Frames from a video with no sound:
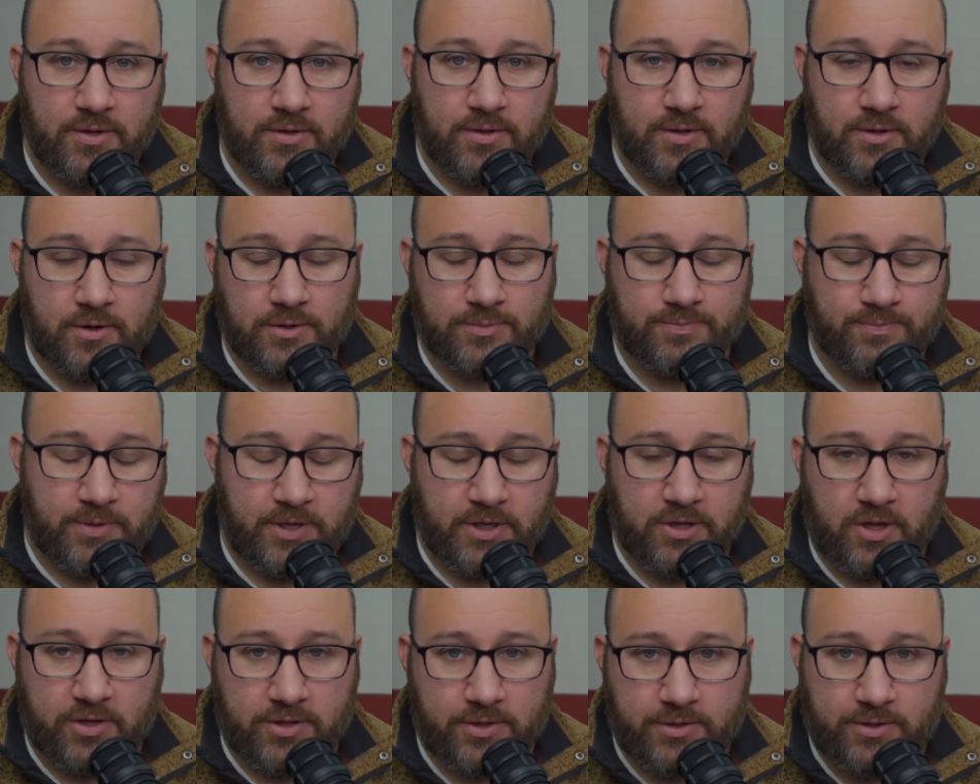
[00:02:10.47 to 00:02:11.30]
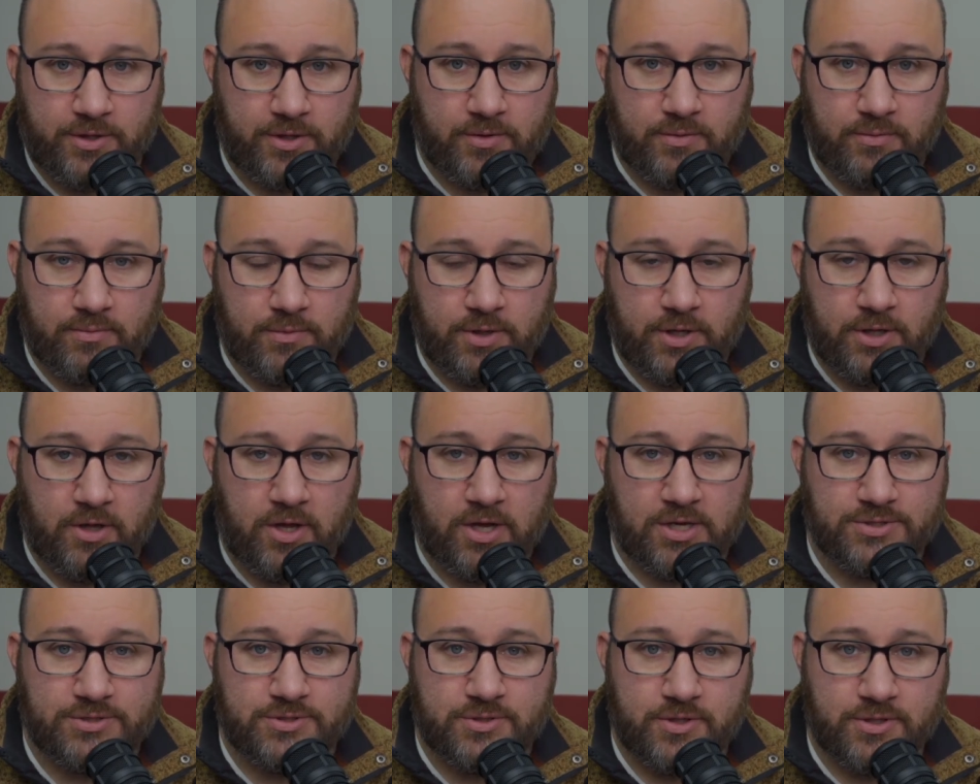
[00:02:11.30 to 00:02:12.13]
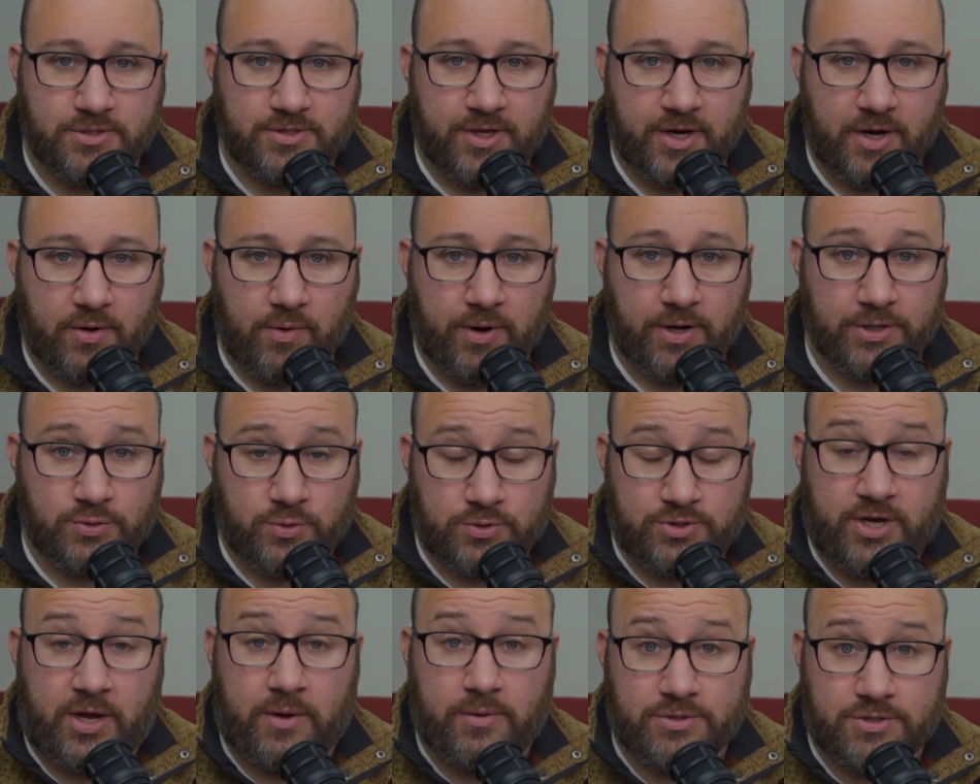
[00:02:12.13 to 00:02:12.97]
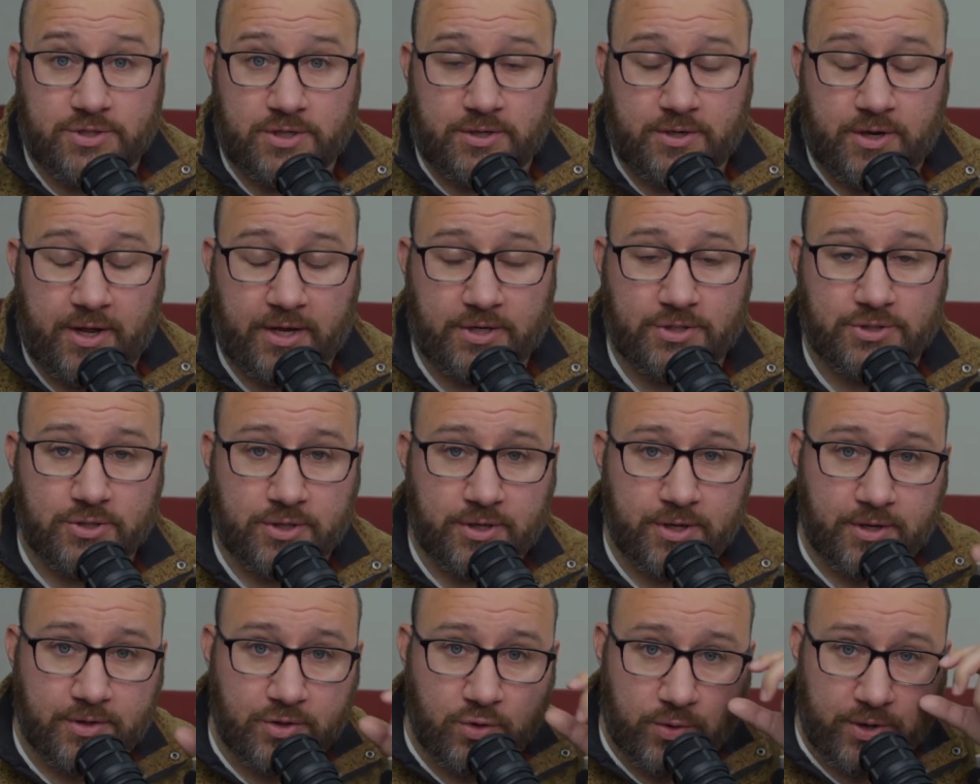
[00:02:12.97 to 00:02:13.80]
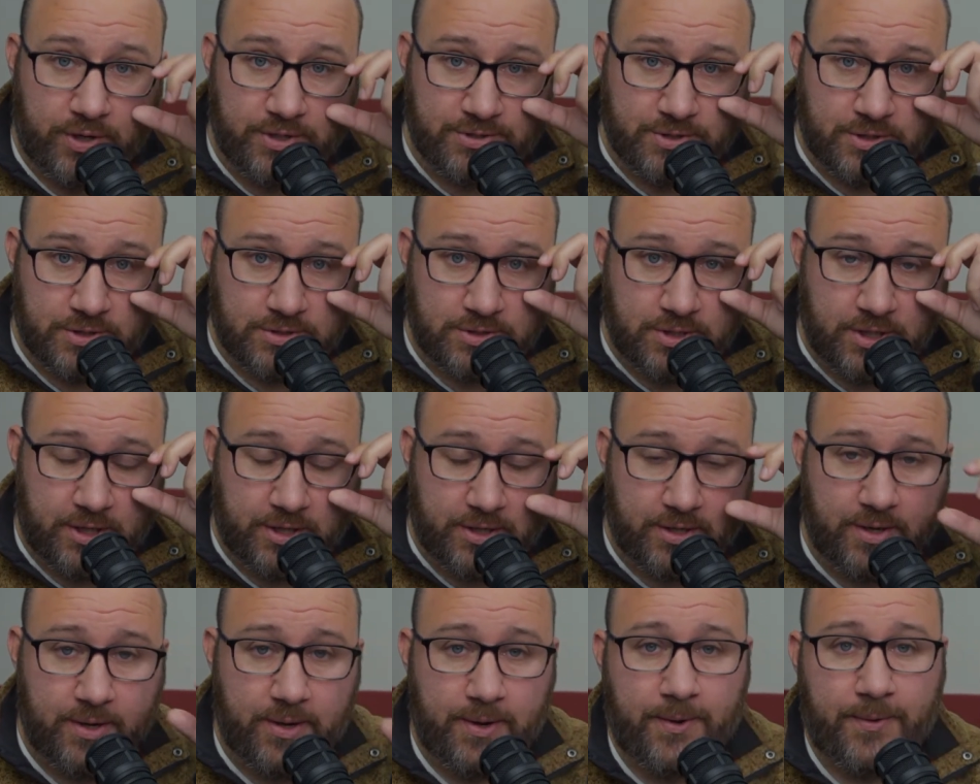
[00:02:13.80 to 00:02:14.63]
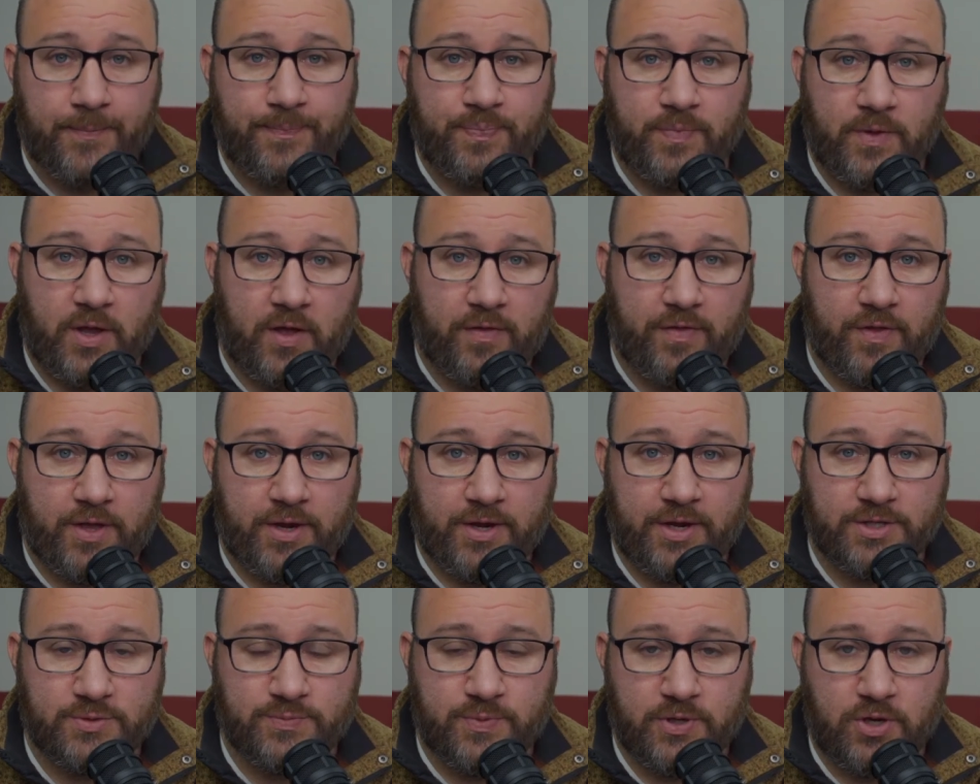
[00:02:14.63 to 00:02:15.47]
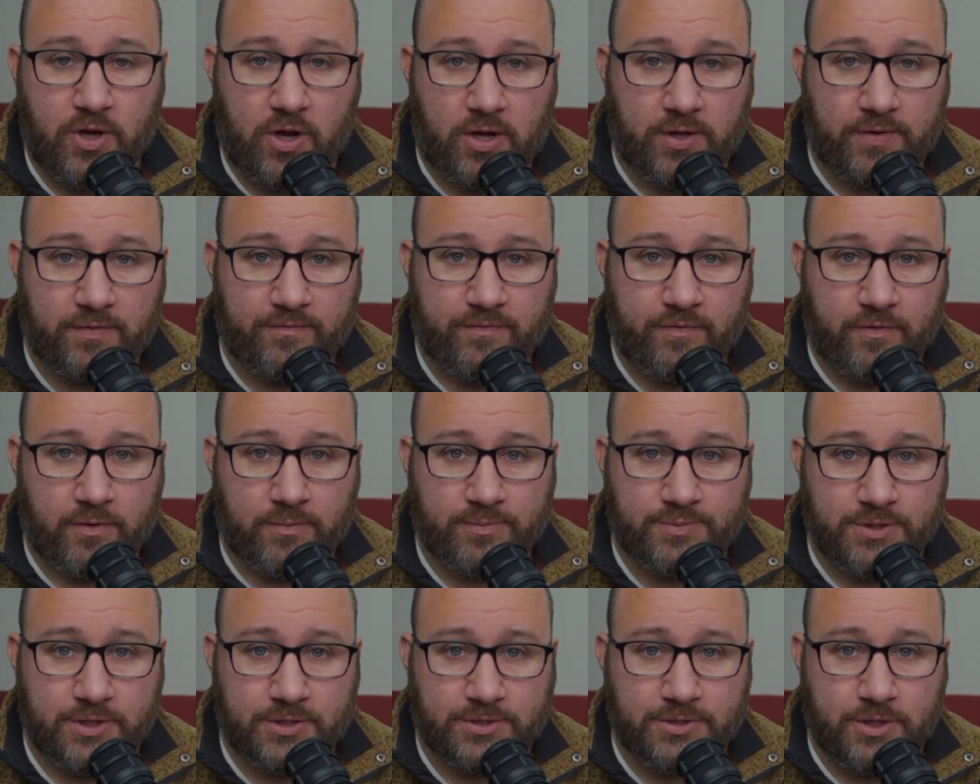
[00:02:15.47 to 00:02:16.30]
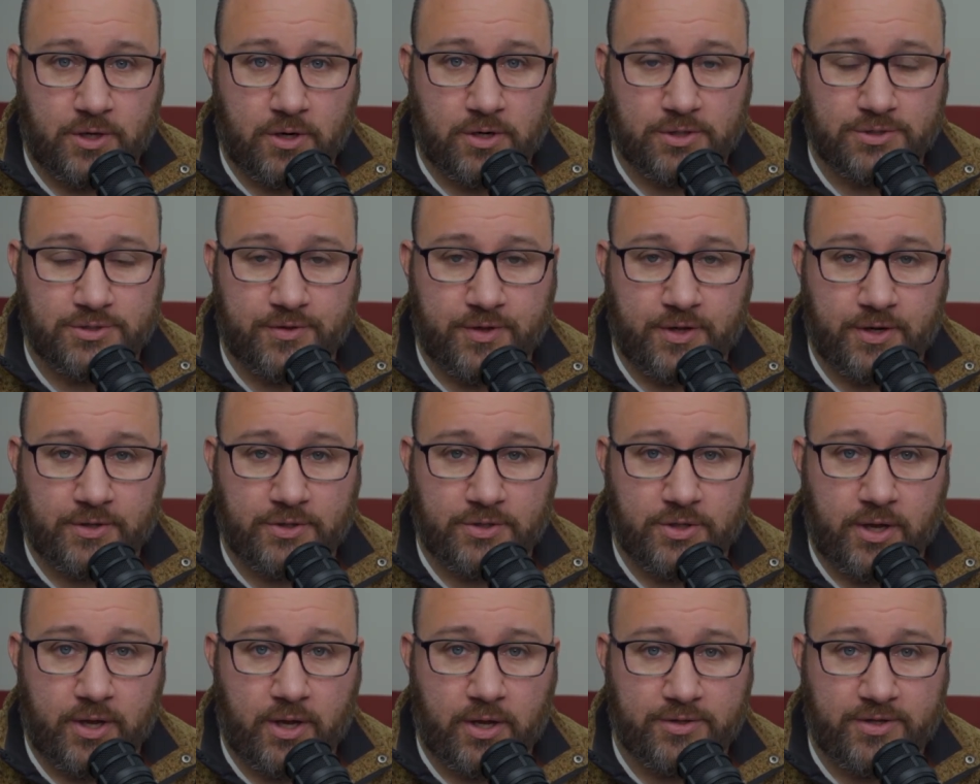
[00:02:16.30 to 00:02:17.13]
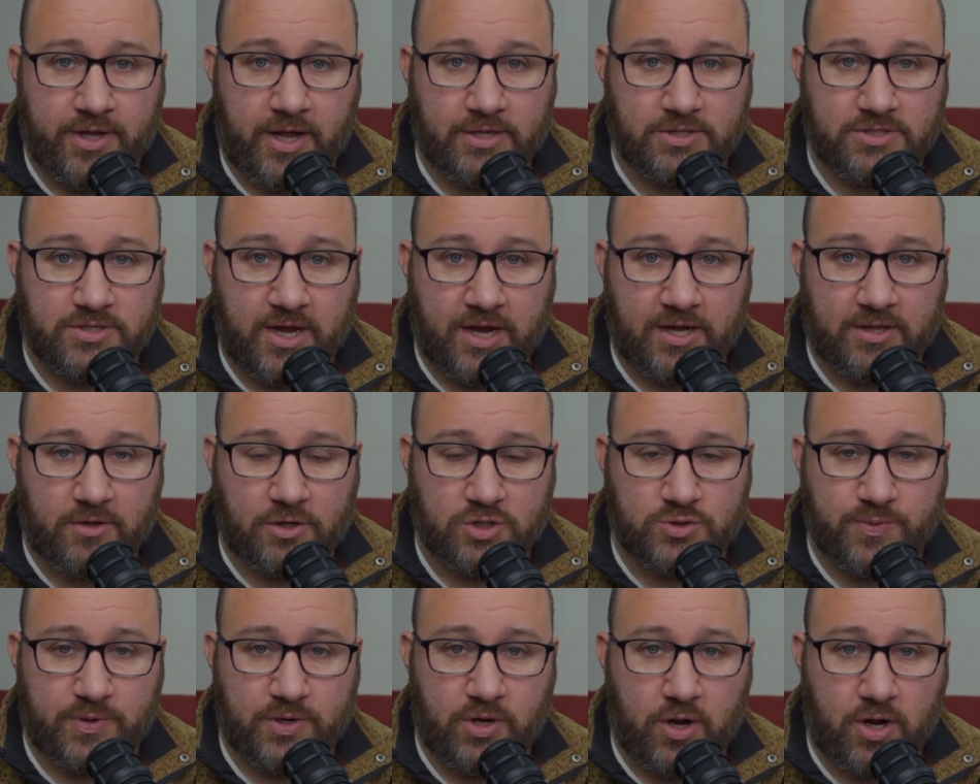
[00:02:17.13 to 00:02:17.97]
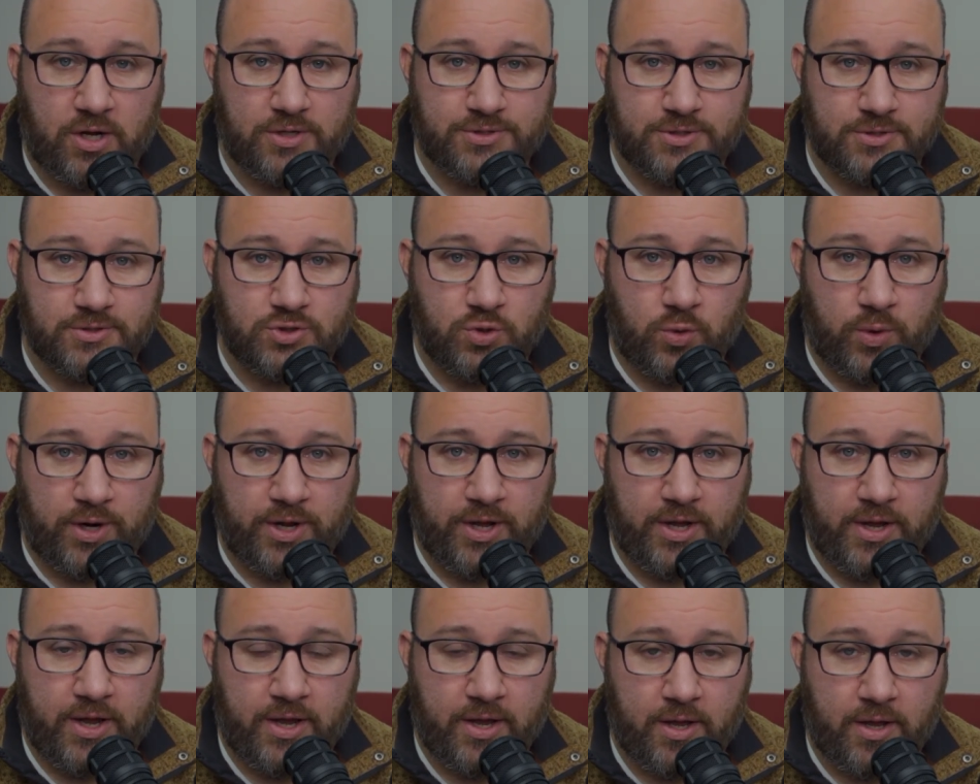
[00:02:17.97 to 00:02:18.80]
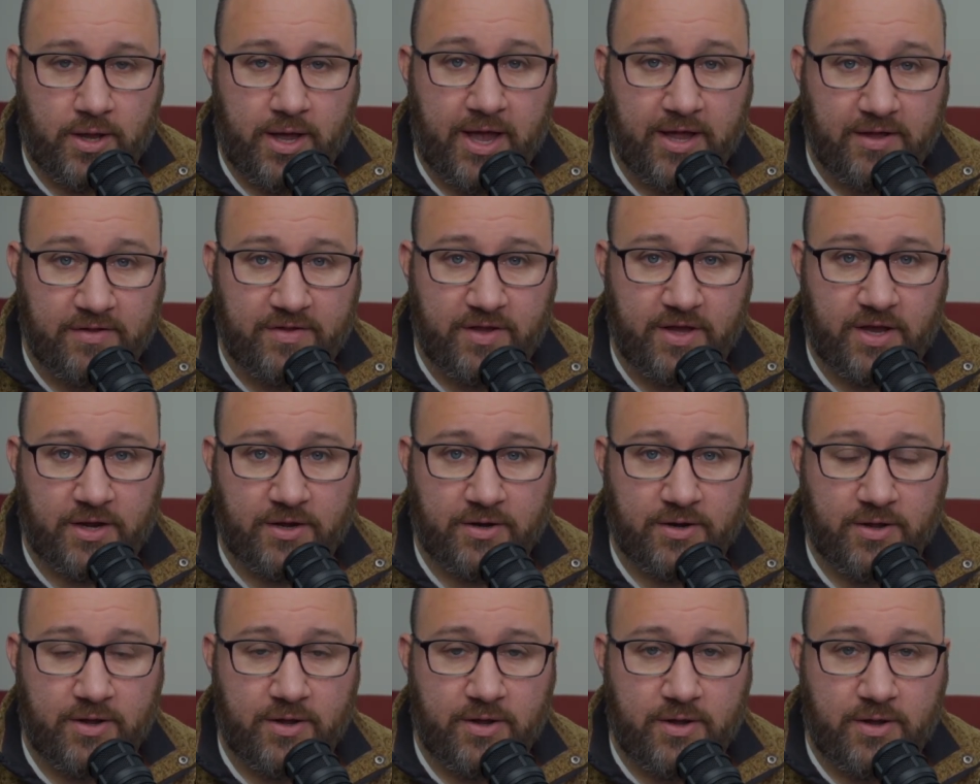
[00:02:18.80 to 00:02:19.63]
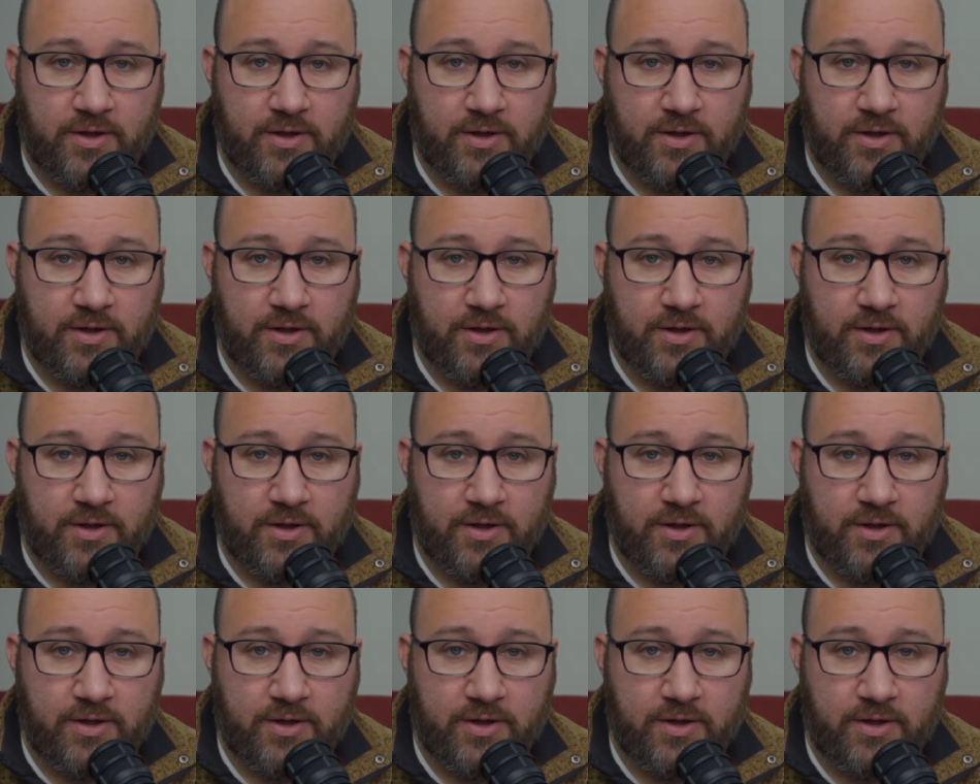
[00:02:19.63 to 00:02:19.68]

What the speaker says: or he lost the Senate race, which I was in actually in 2016, and then he's been gone for 6 years. And then Dan Sadler's been gone since 2018.